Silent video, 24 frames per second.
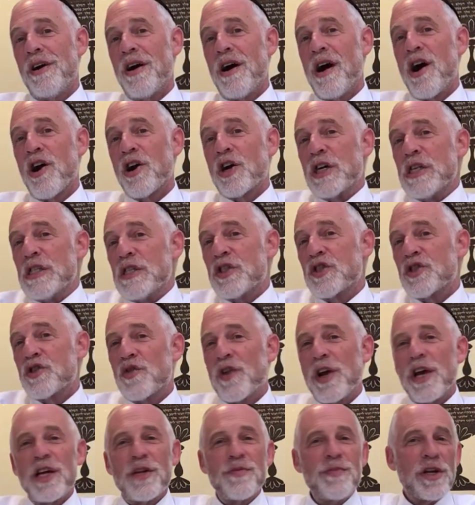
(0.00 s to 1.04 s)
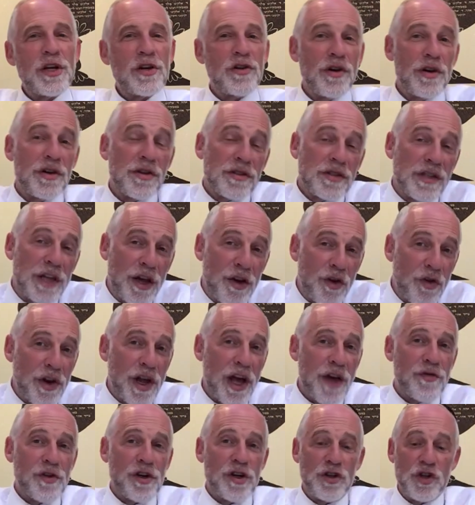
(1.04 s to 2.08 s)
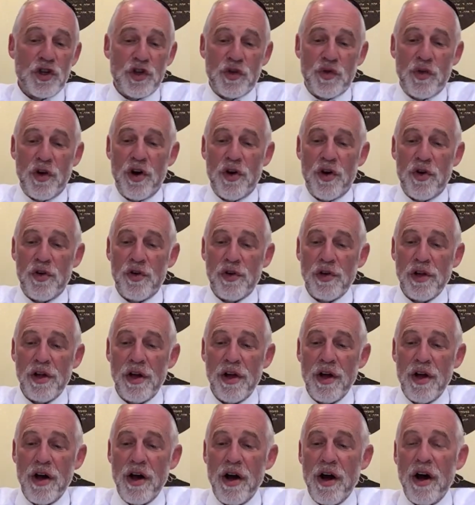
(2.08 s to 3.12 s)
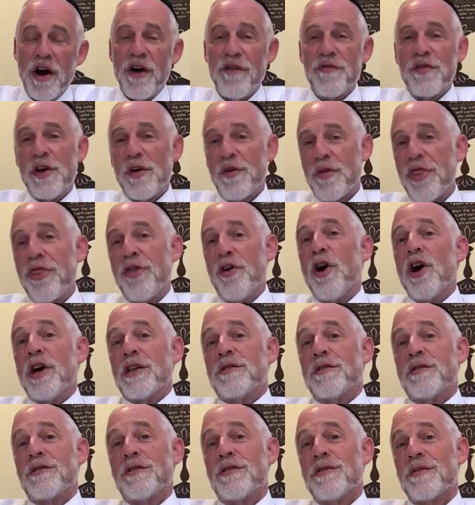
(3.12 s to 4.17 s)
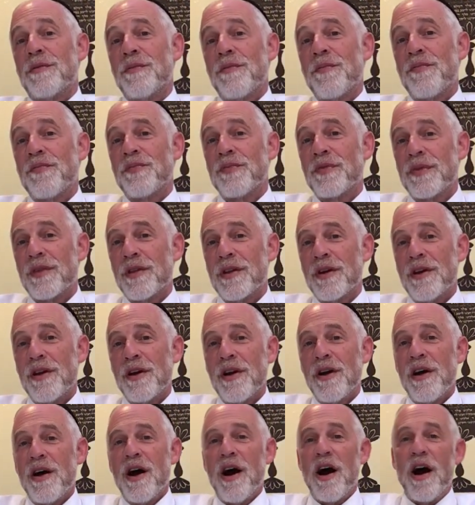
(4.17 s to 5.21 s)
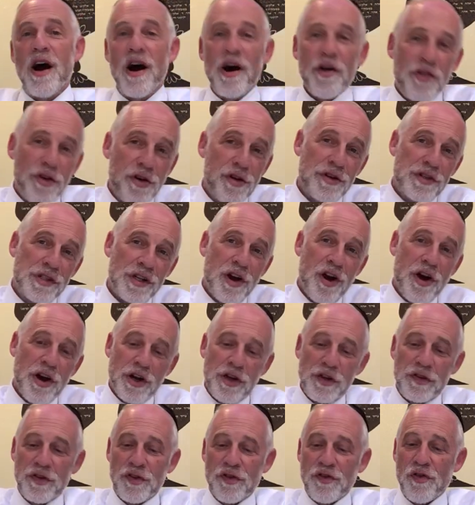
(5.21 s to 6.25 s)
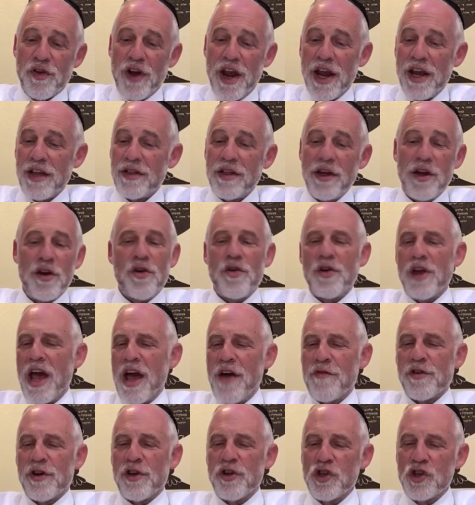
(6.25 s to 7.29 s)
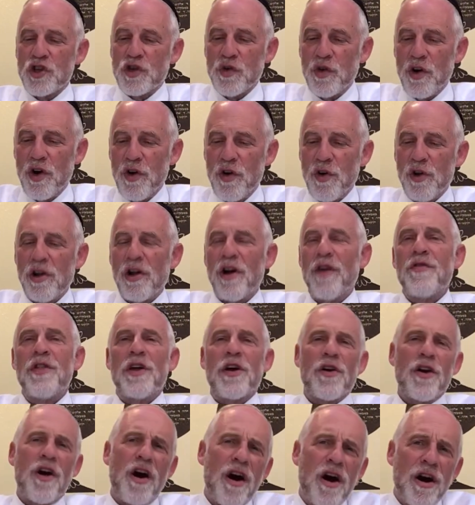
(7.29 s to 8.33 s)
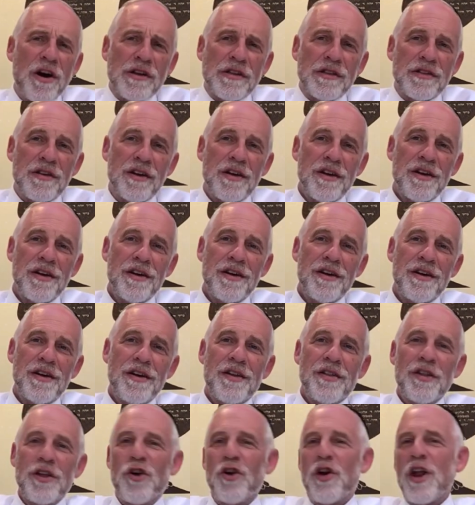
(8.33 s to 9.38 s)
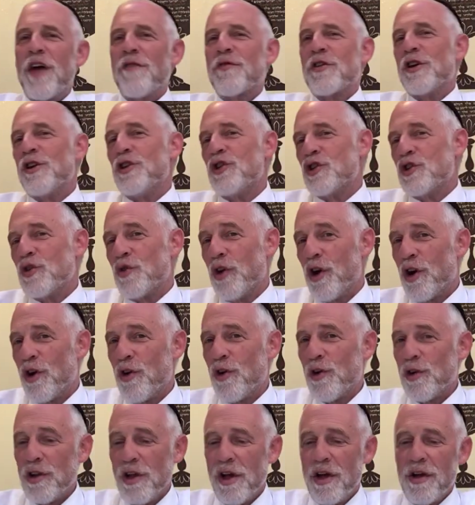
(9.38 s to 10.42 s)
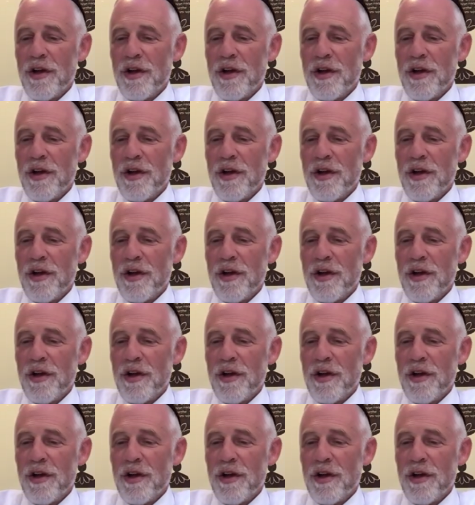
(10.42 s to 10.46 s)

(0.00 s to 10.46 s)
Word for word: are constrained because they don't have control of their thoughts. Others are constrained, they don't have control of their heart. They don't have control